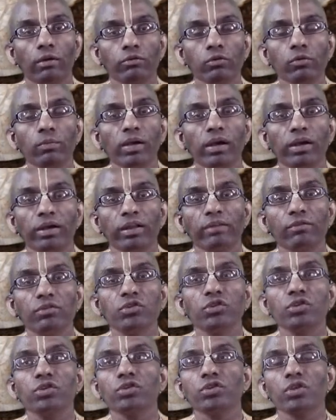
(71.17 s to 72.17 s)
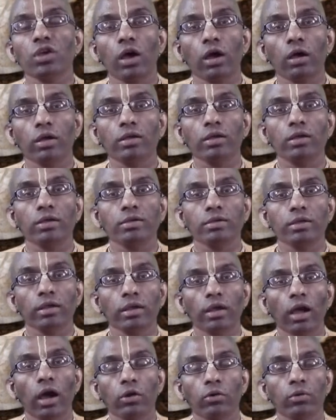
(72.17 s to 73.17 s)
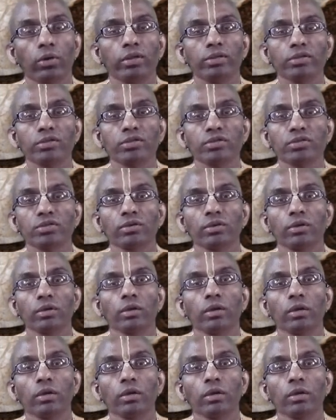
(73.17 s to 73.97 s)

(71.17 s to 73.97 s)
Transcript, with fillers: humility, which is the arrogance.